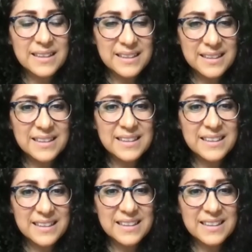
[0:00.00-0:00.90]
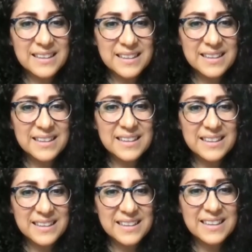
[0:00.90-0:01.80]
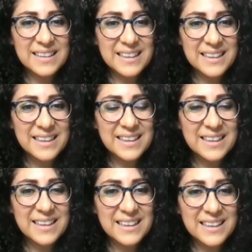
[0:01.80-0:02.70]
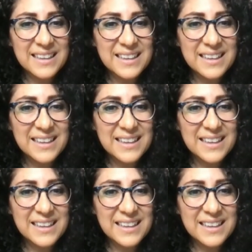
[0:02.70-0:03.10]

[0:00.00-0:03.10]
(silent)